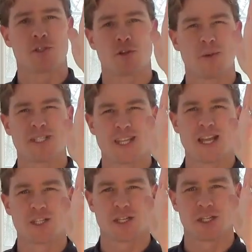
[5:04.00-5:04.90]
so much
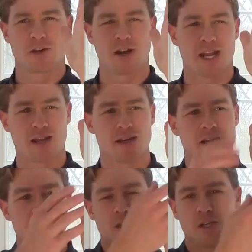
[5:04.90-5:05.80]
tension into your hand
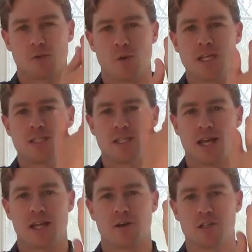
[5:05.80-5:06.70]
that you're wasting
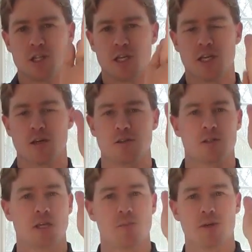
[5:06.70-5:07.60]
energy here.
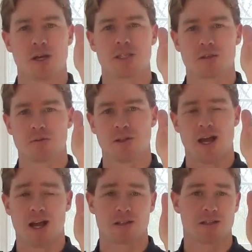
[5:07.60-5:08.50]
Just keep it nice and
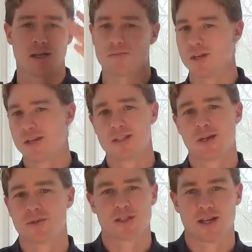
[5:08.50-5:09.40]
relaxed. Same
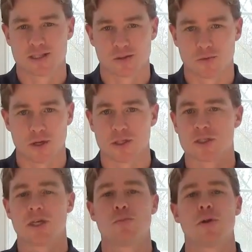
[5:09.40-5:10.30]
as lesson 1. Just
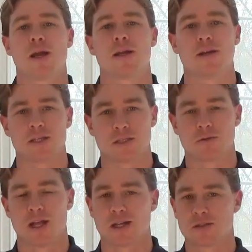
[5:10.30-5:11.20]
keep your hand nice and
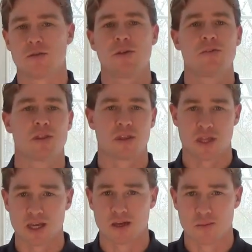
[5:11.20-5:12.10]
relaxed. Don't even
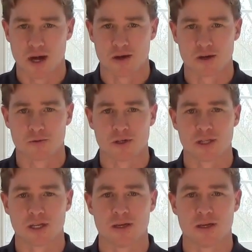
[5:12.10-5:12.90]
think about it, really.